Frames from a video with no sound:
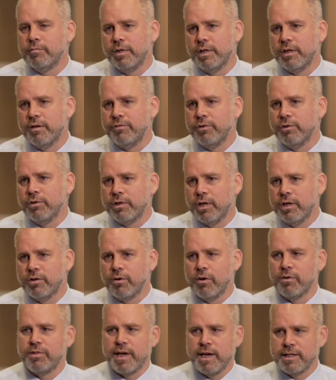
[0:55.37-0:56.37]
If you look at
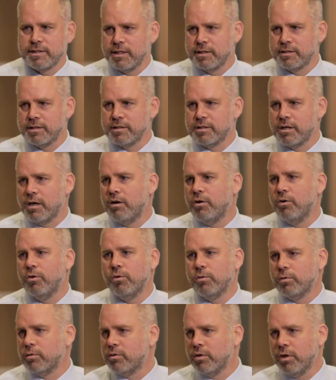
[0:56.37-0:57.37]
growth assets as a
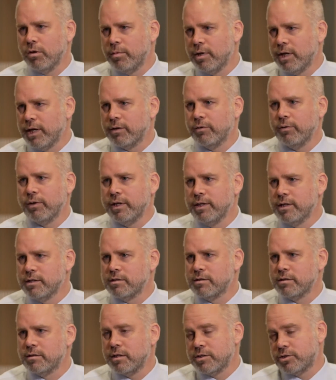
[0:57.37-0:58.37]
whole, global
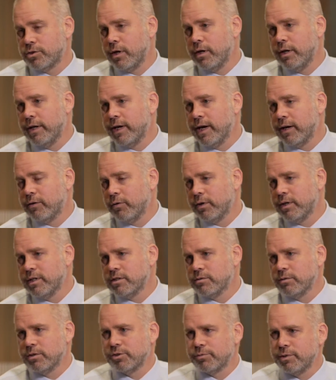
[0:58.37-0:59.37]
equities, Australian
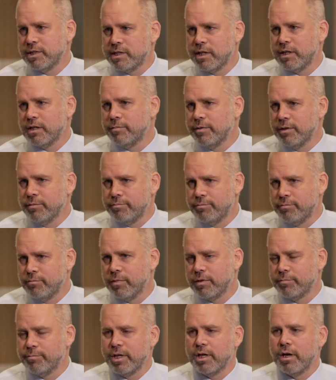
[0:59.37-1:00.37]
equities, which we tend to be
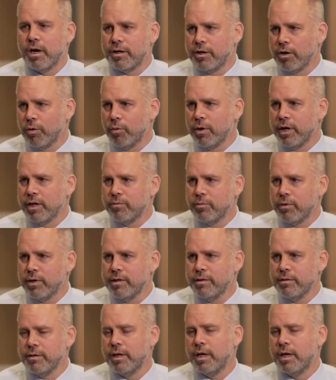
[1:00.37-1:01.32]
a bit underweight with,